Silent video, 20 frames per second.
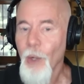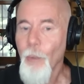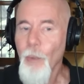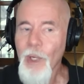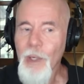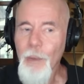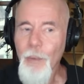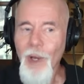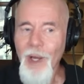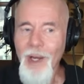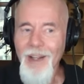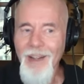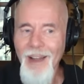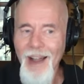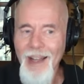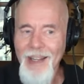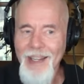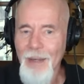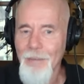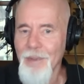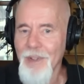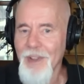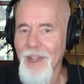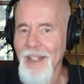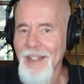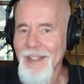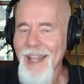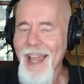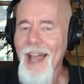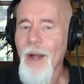We want to lock
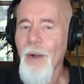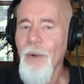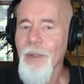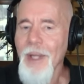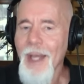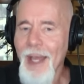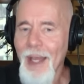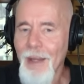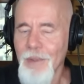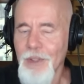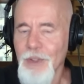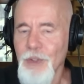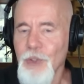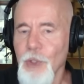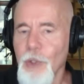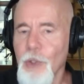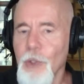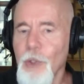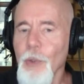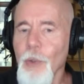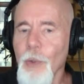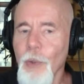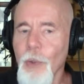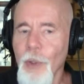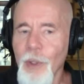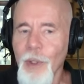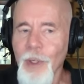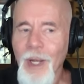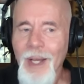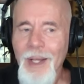everything down, have it
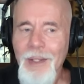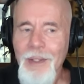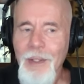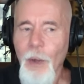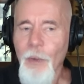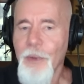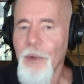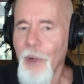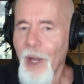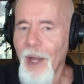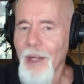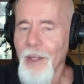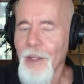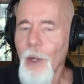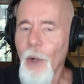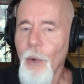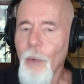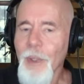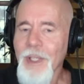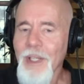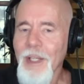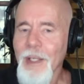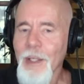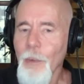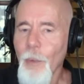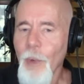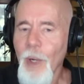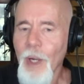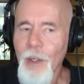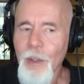secure, know they're not going
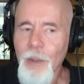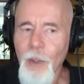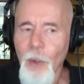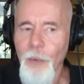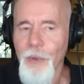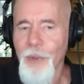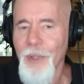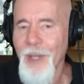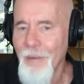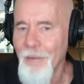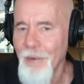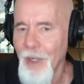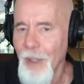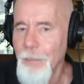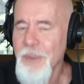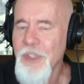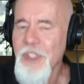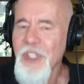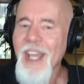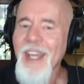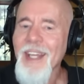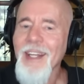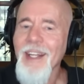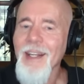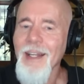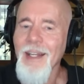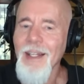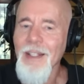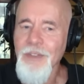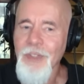anywhere, know they're never upset
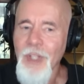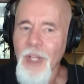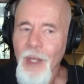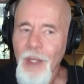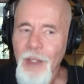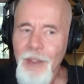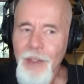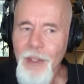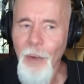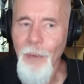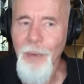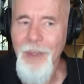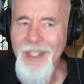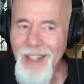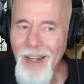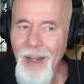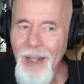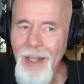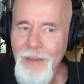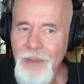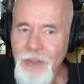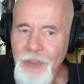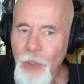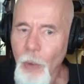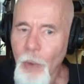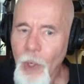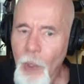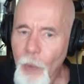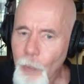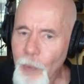at us, know that, you know, and
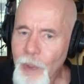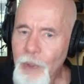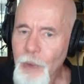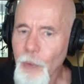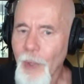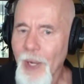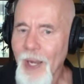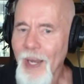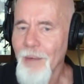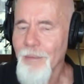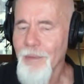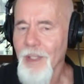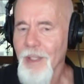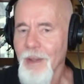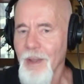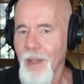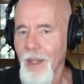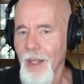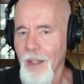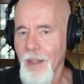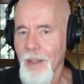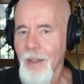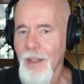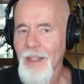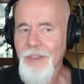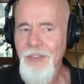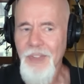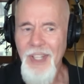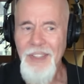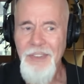so we do everything.
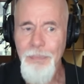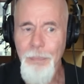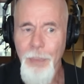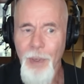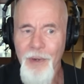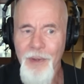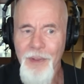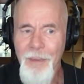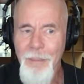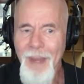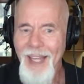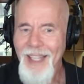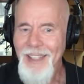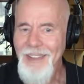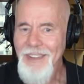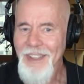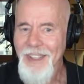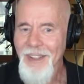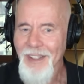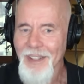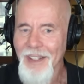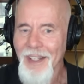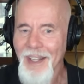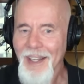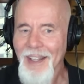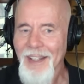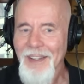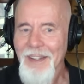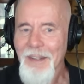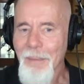That's part of the masculine.
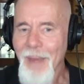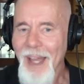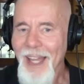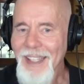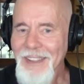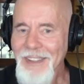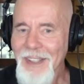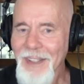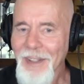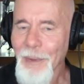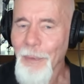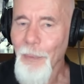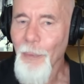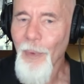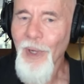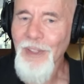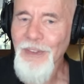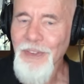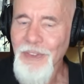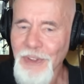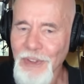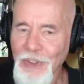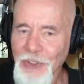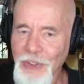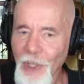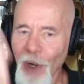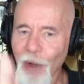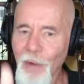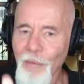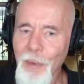The masculine wants to
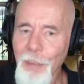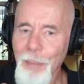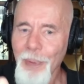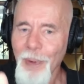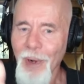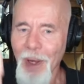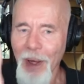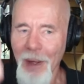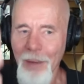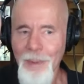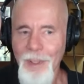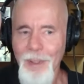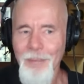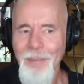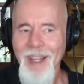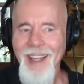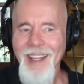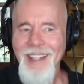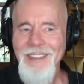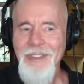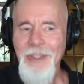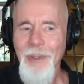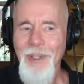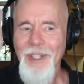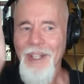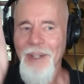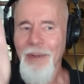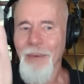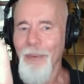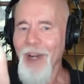solve the problem so
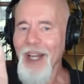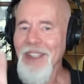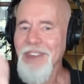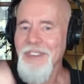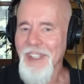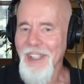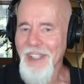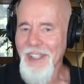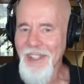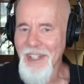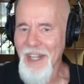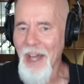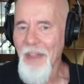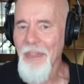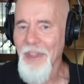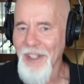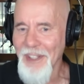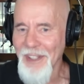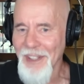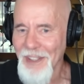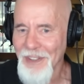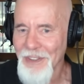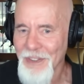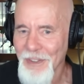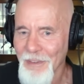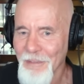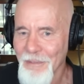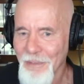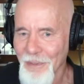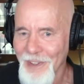it can rest in
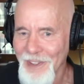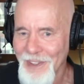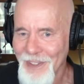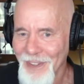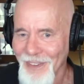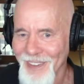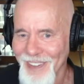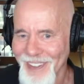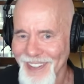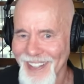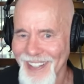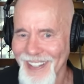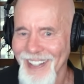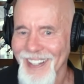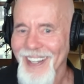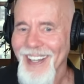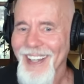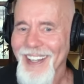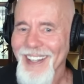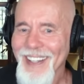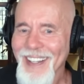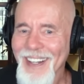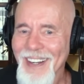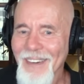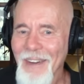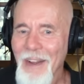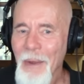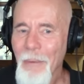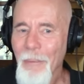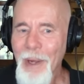nothingness for eternity. You
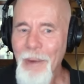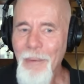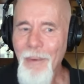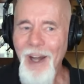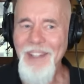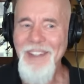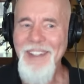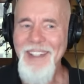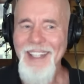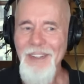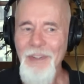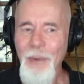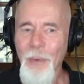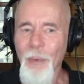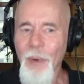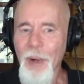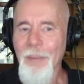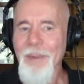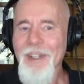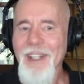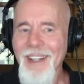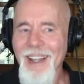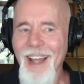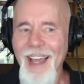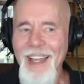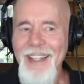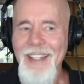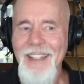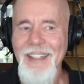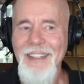know, we want to get the woman to
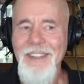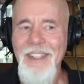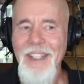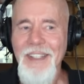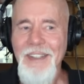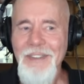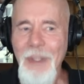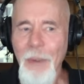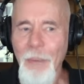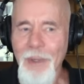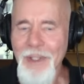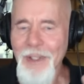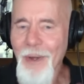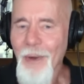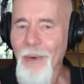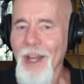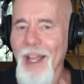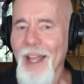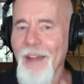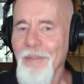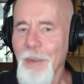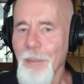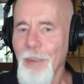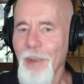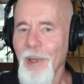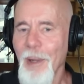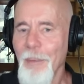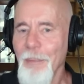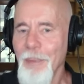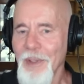like us so we don't have to
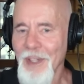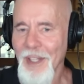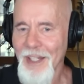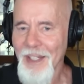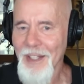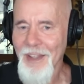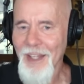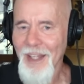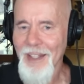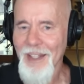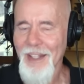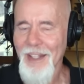put up with anything